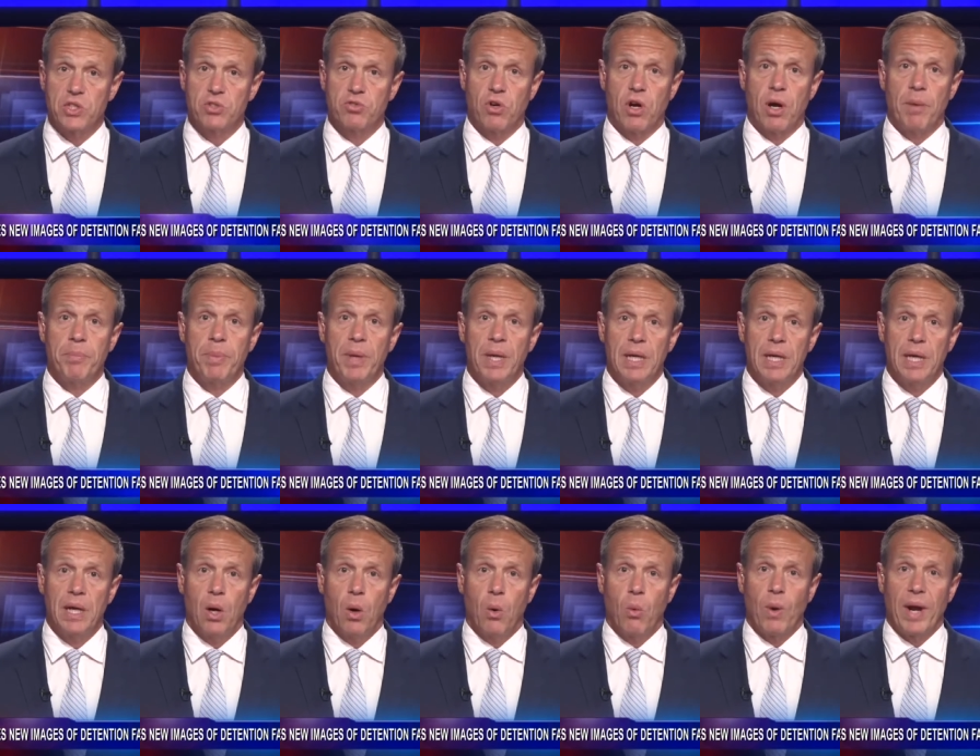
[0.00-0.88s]
Trump,
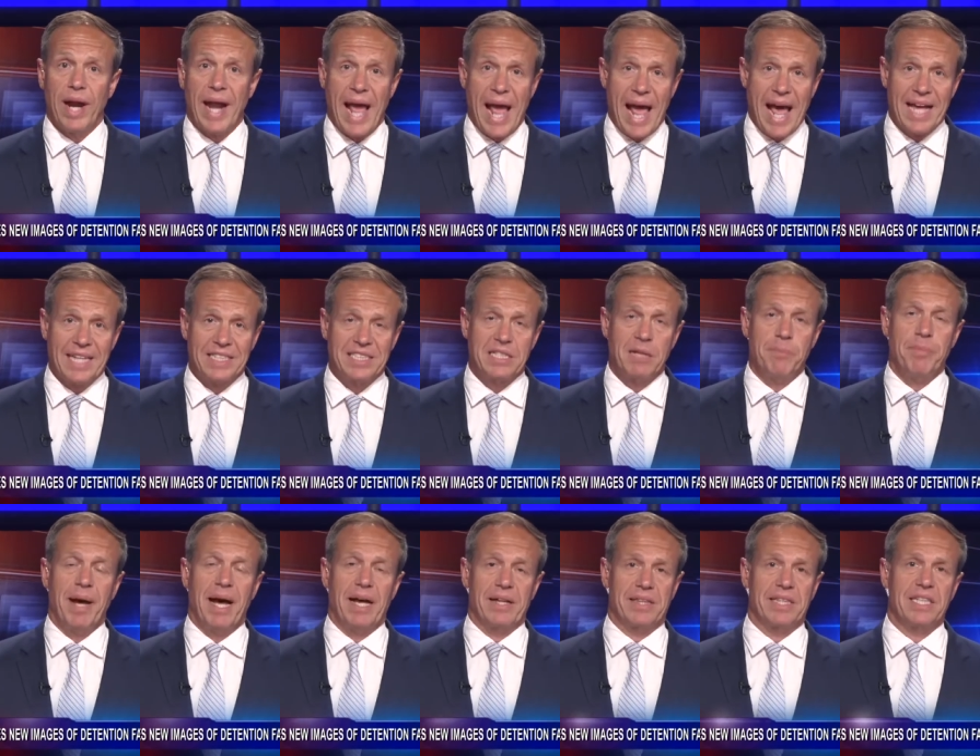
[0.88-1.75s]
when asked
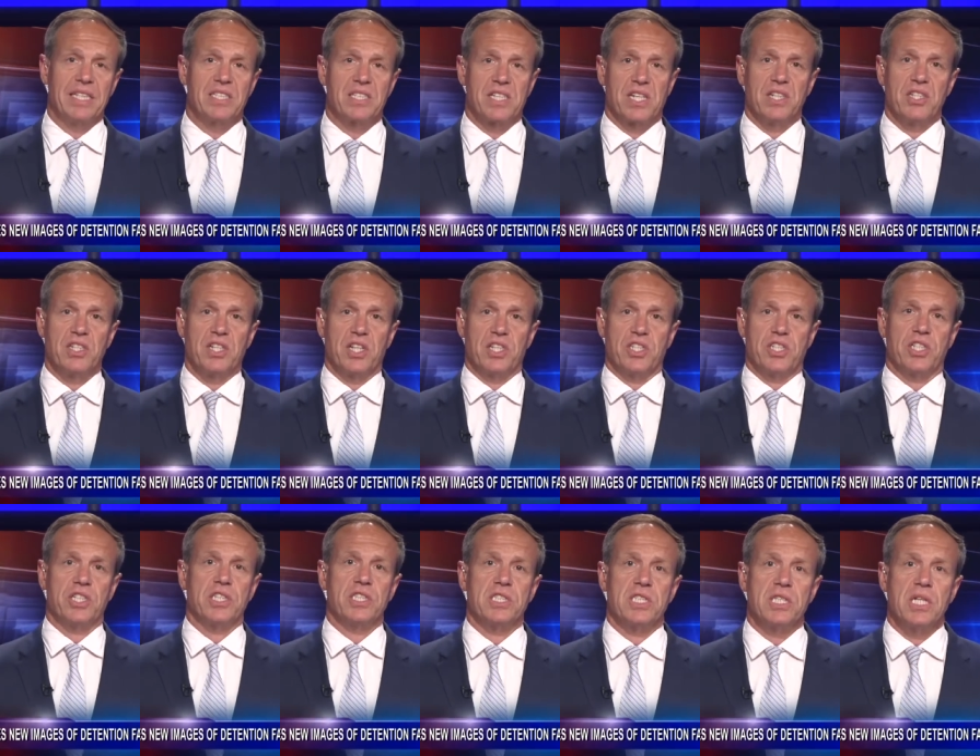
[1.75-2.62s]
about these
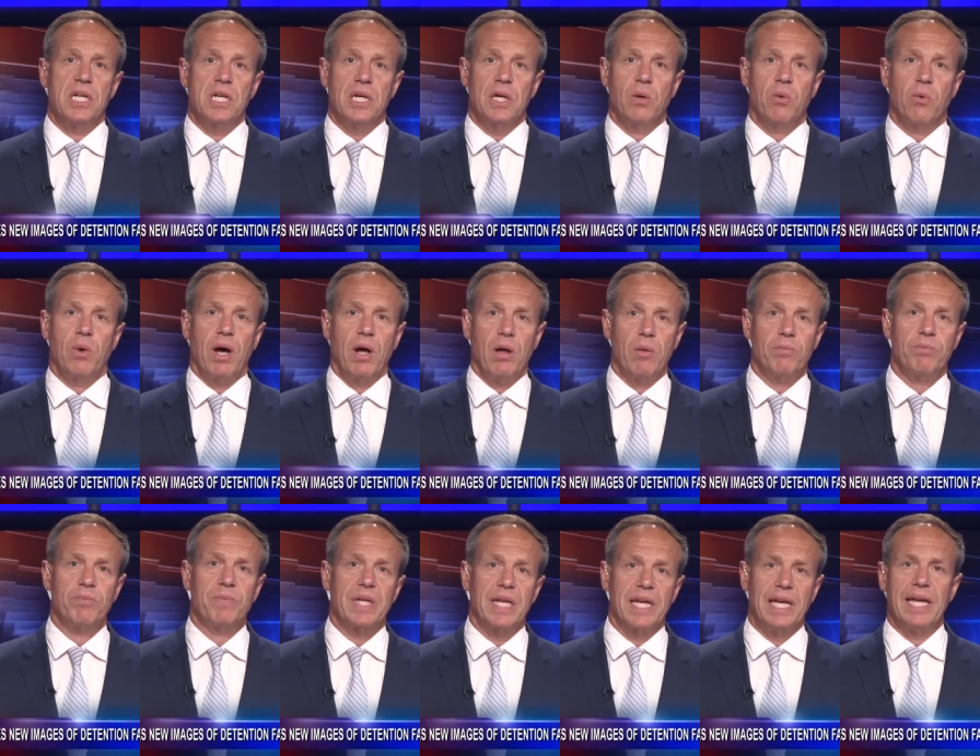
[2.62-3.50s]
conditions, well,
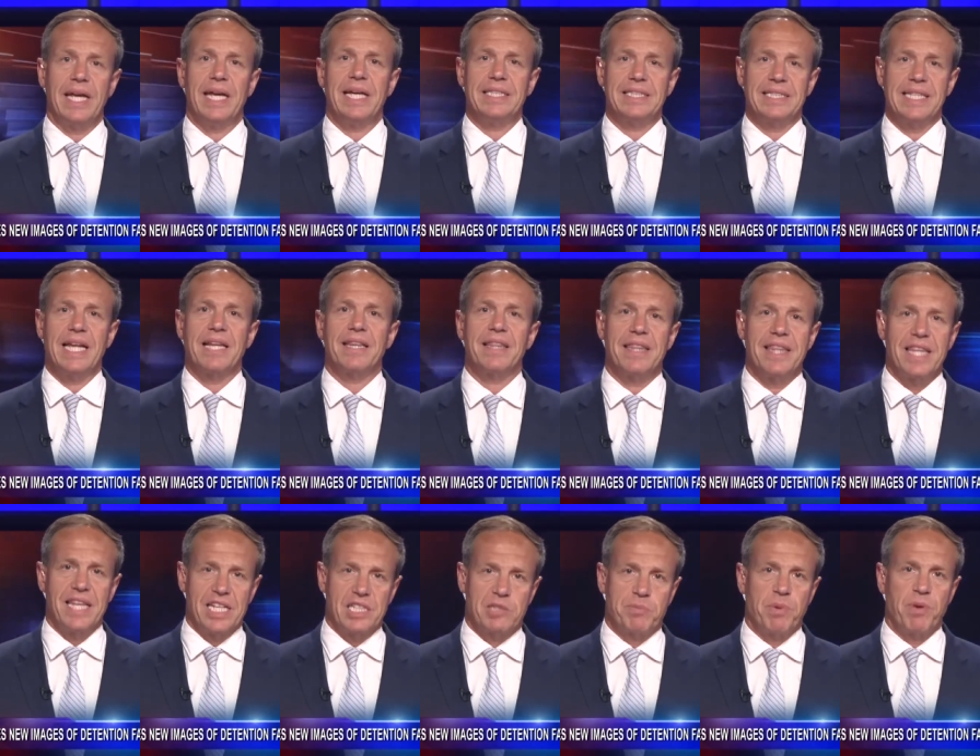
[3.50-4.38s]
he said
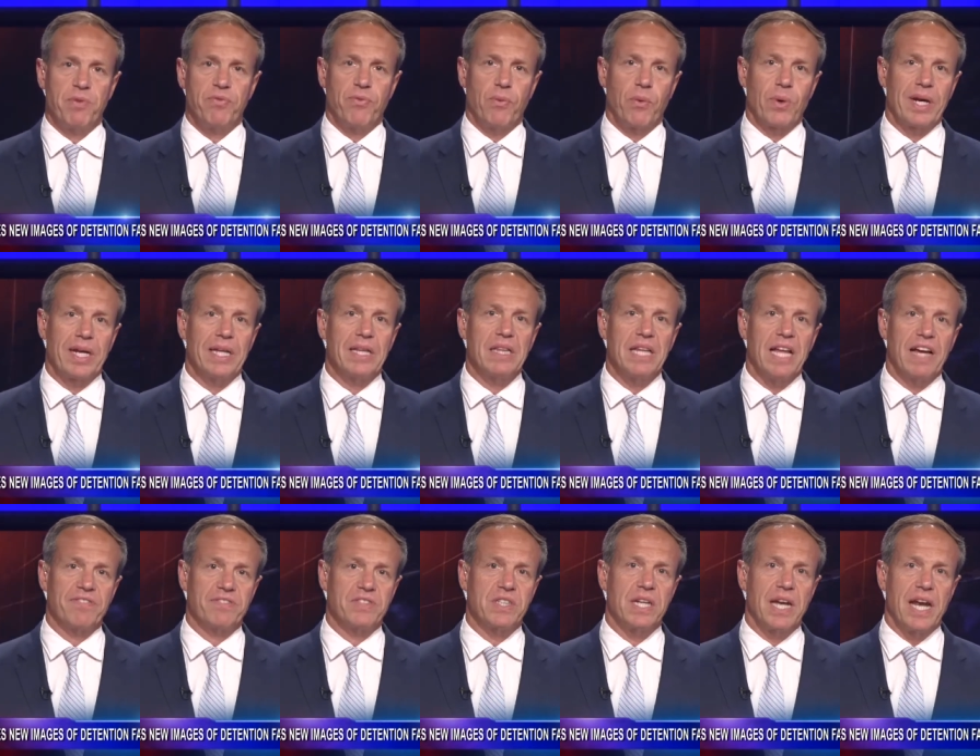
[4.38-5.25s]
this before he
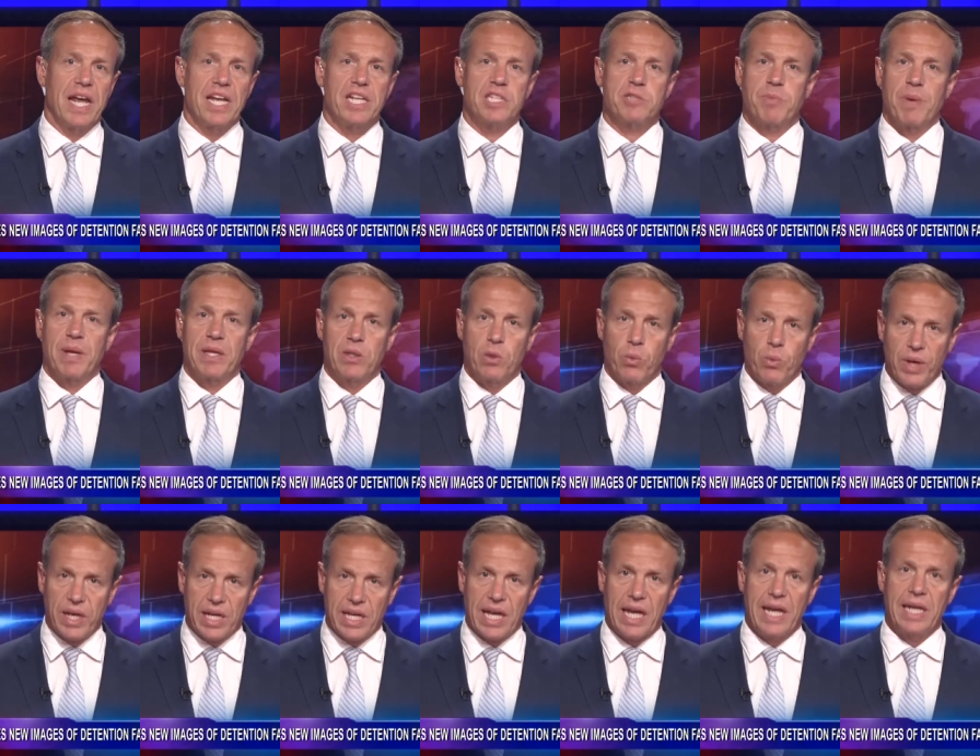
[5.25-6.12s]
left today to spend the
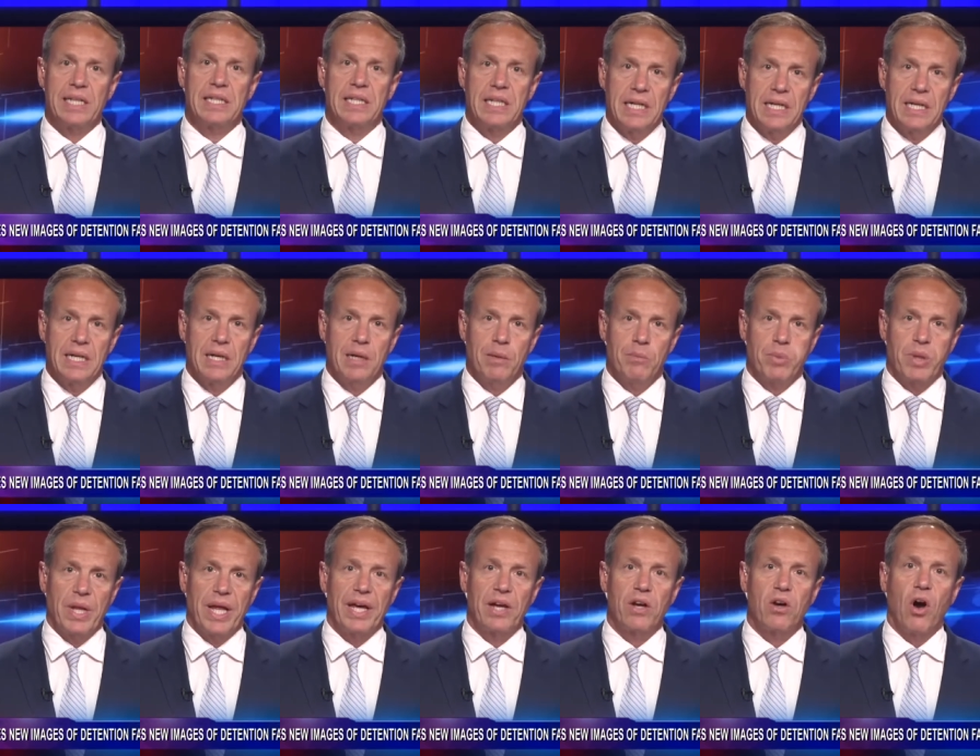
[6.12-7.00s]
weekend
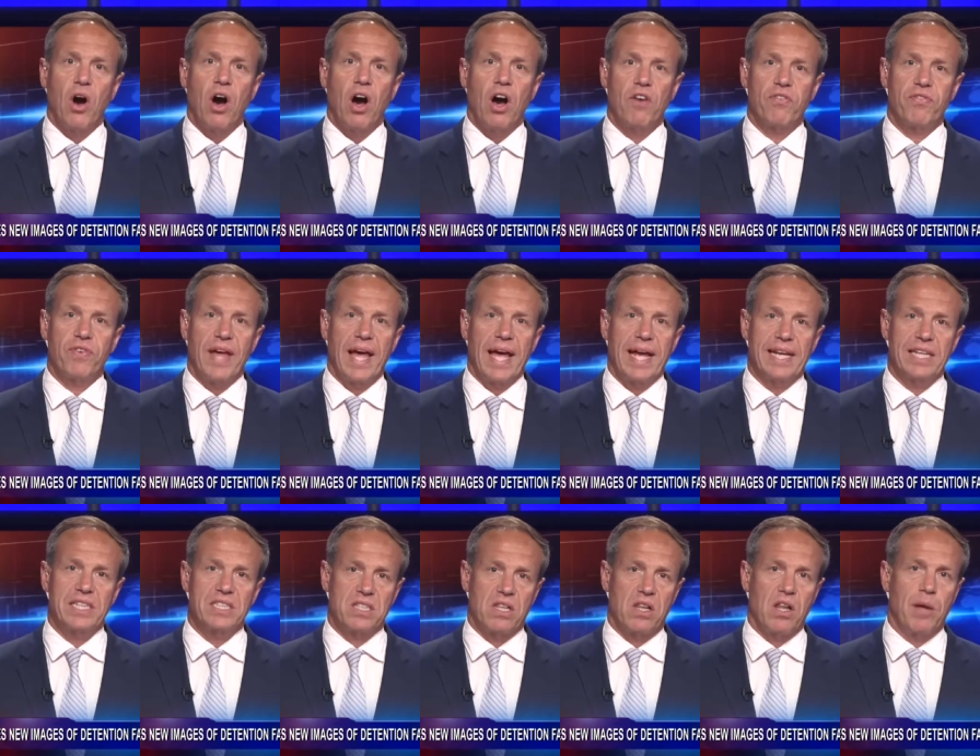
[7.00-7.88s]
playing golf at
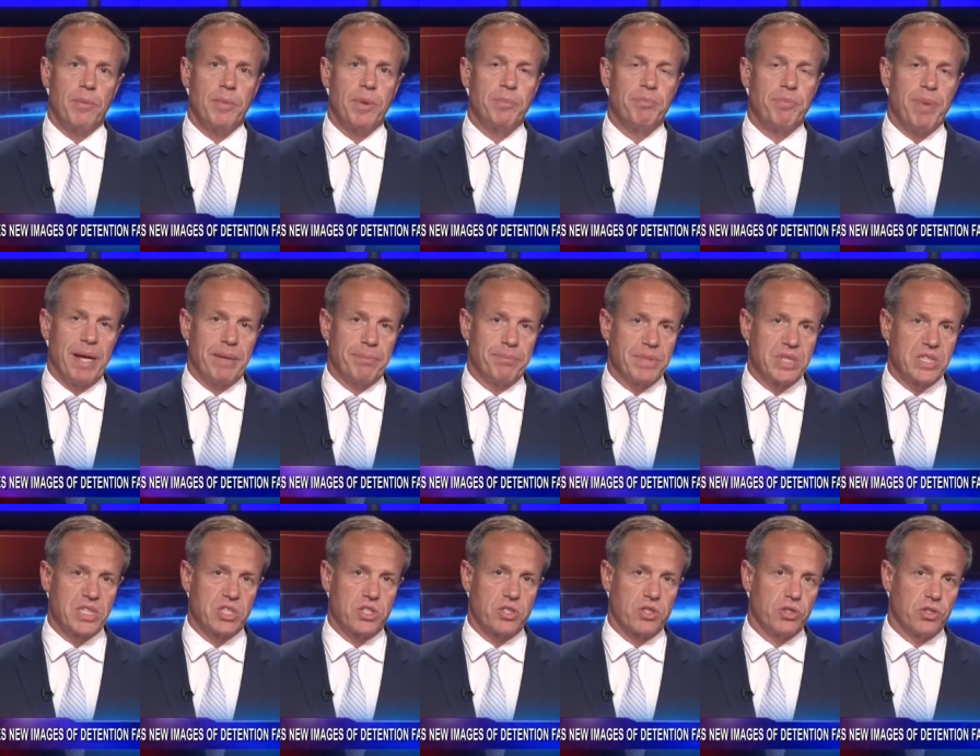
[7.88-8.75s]
his club in
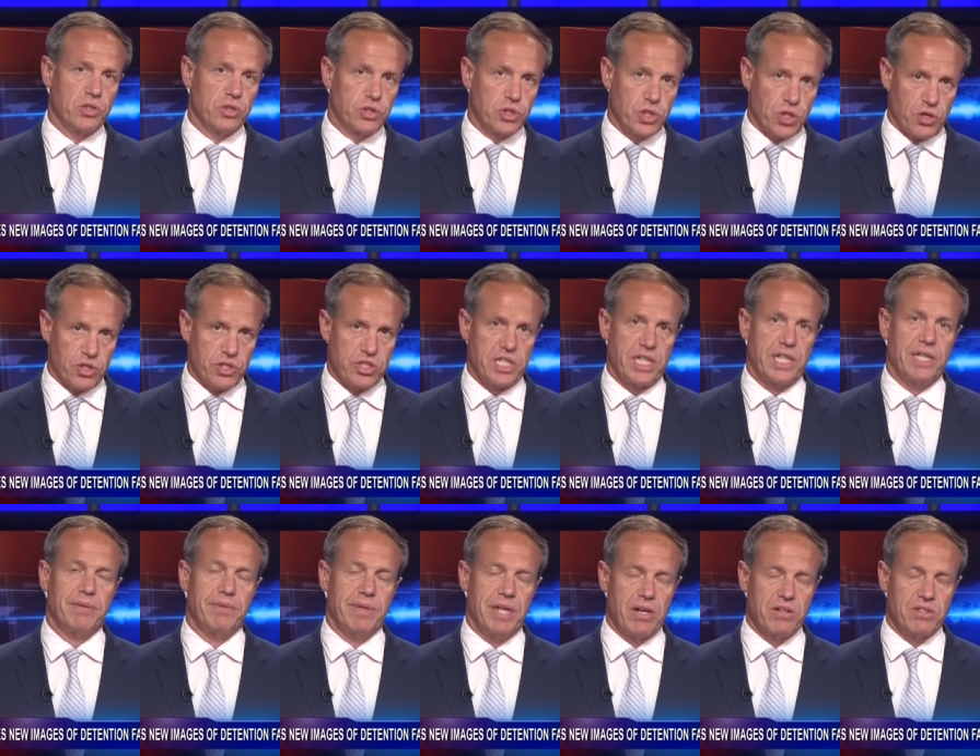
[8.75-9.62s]
Bedminster, New Jersey.
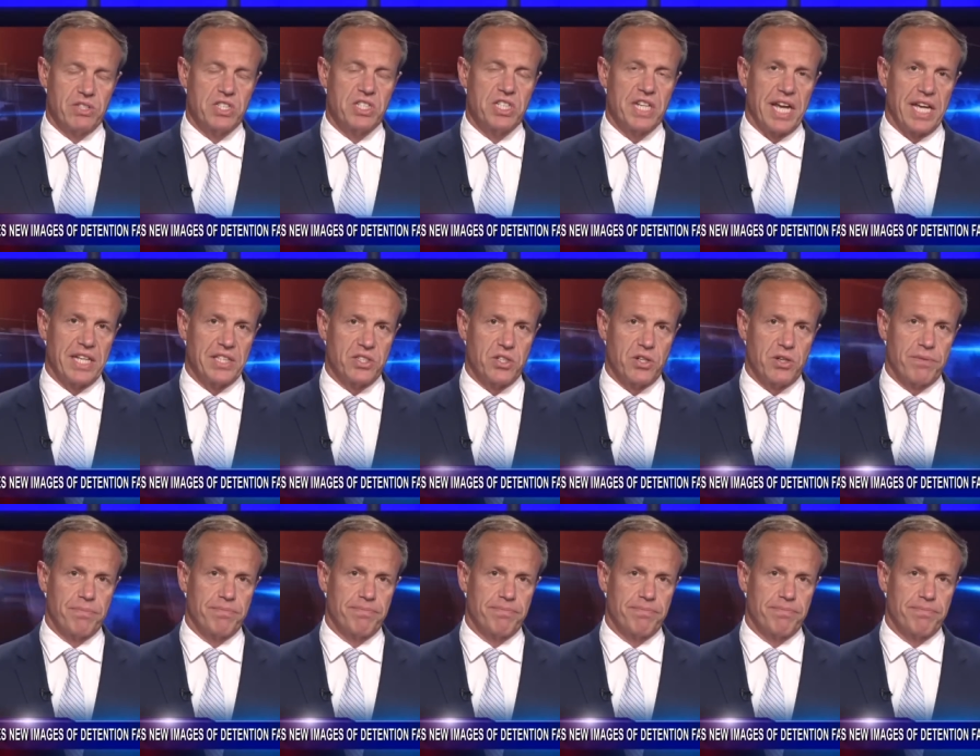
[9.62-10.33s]
Here's his answer.